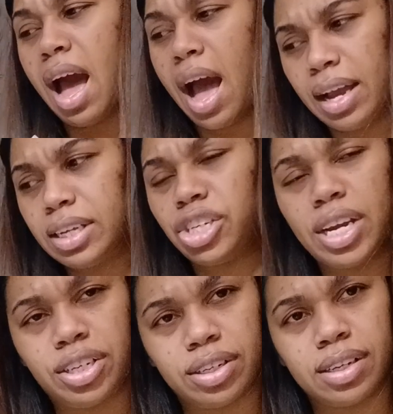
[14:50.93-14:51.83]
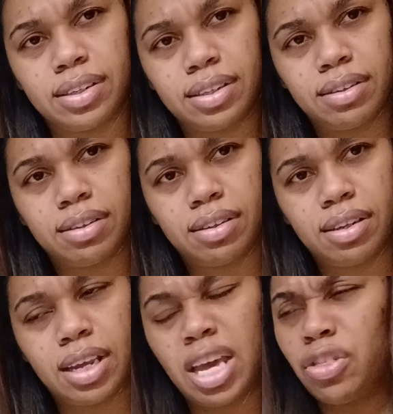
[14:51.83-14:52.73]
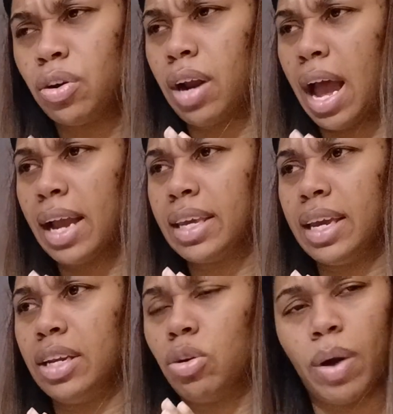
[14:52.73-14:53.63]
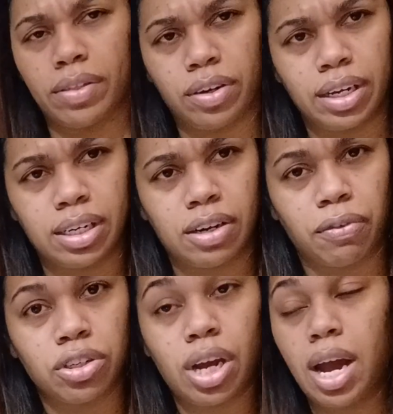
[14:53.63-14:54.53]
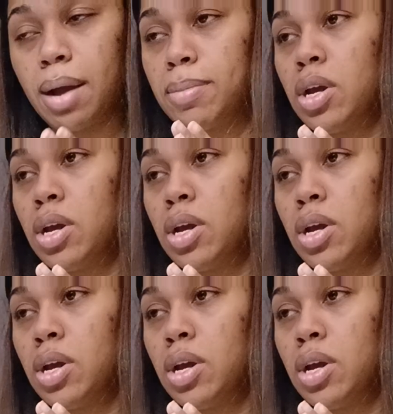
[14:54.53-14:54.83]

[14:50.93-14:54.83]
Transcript: I can change this. Either I can go out there and get a different job,